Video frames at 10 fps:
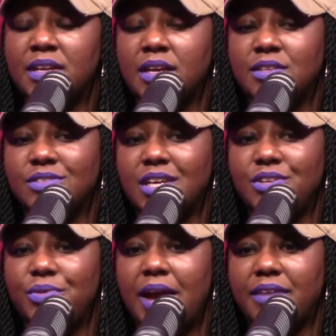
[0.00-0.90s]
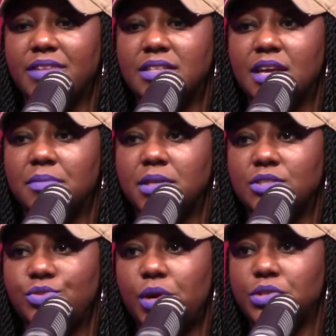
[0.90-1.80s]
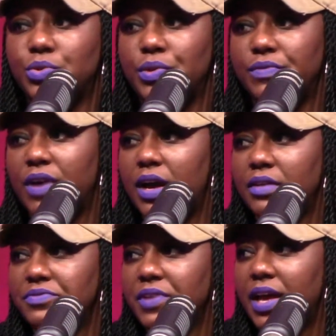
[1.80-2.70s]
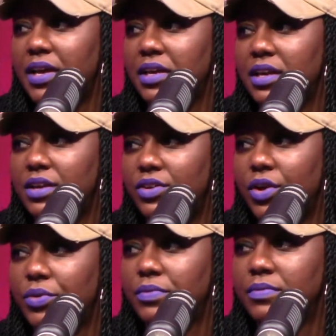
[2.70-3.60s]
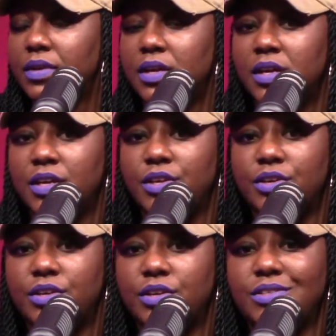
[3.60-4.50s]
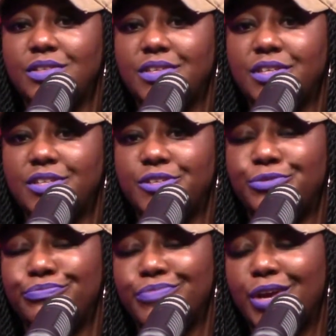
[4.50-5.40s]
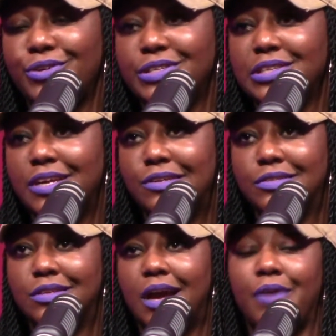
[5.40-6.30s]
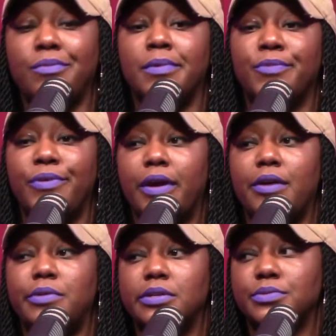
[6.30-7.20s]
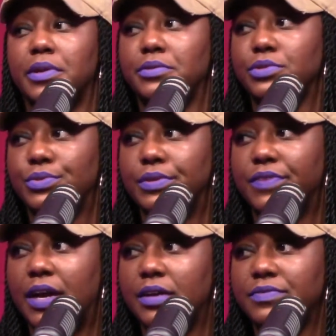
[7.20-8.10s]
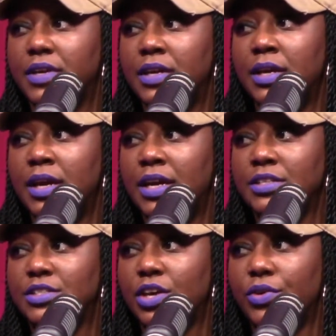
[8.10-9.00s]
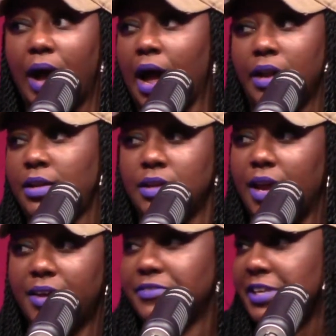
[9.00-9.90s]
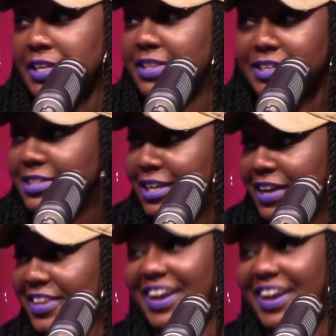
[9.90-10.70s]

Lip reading: like you said, you have that time because you are 25. Like, you know, you're still. I want to say you're still. I don't remember where I was when I was 25, and so I didn't have anything together.